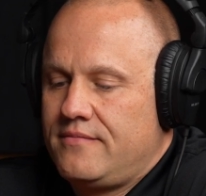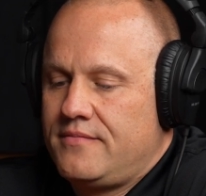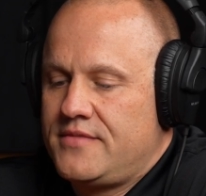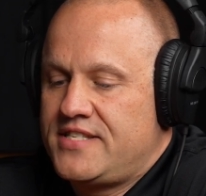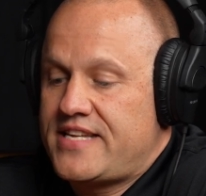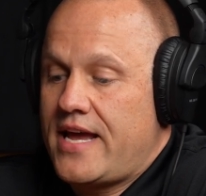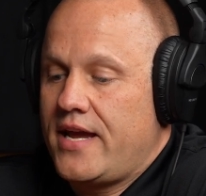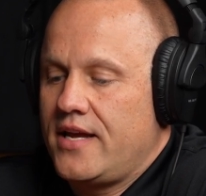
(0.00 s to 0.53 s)

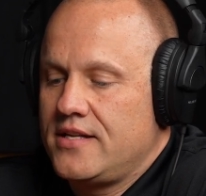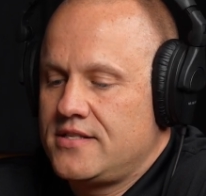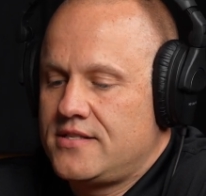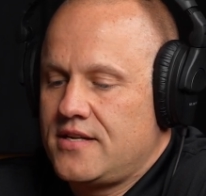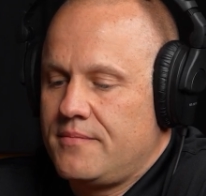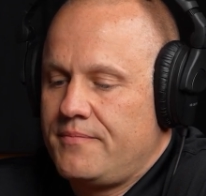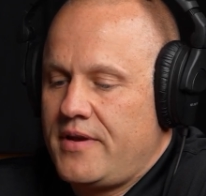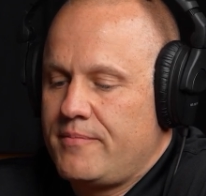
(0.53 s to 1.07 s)
sayings.
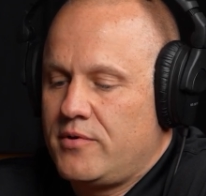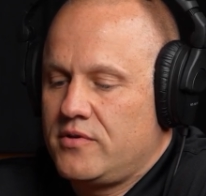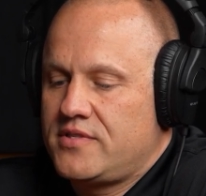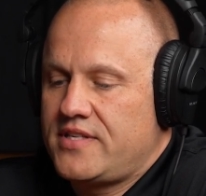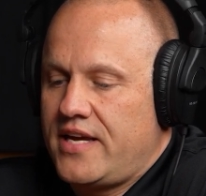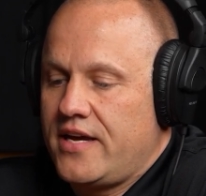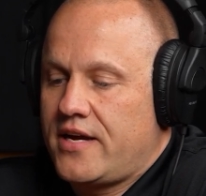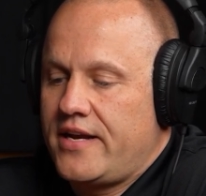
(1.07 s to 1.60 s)
Some people
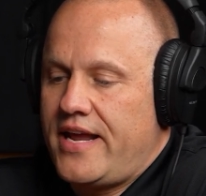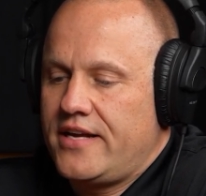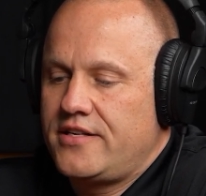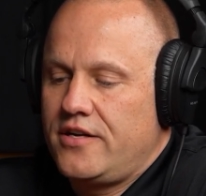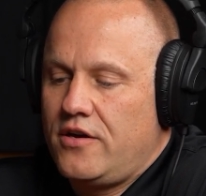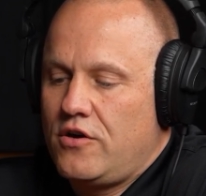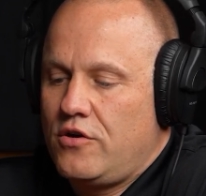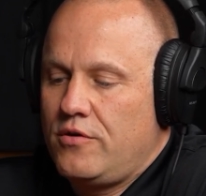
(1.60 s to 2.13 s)
say a
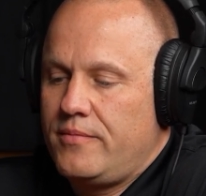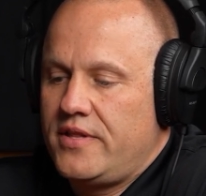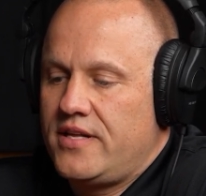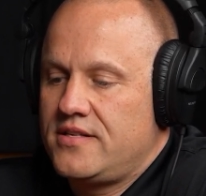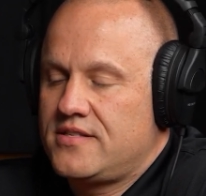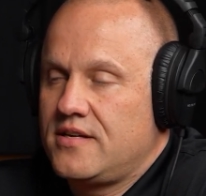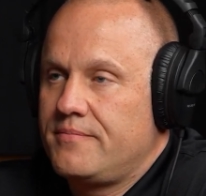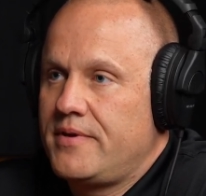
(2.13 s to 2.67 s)
connected home, and
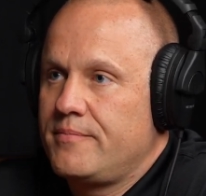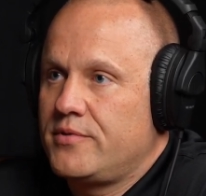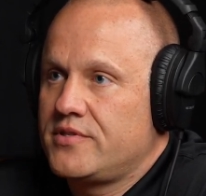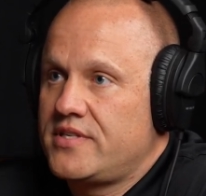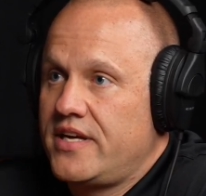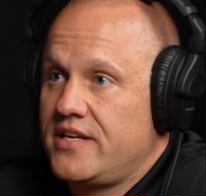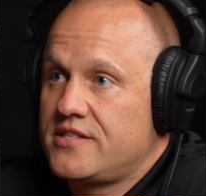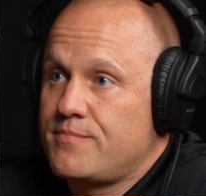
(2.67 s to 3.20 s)
then some people
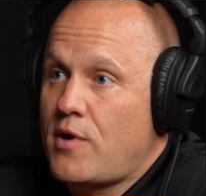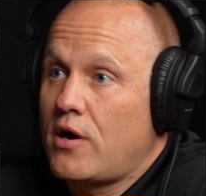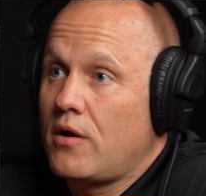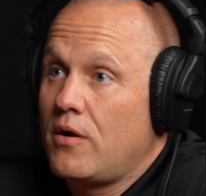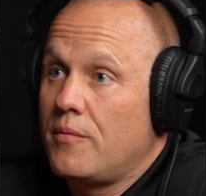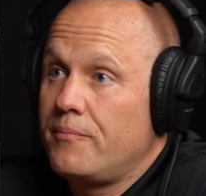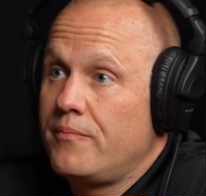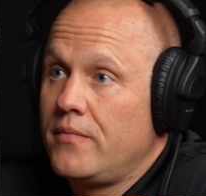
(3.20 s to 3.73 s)
say a smart
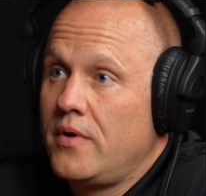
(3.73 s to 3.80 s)
home.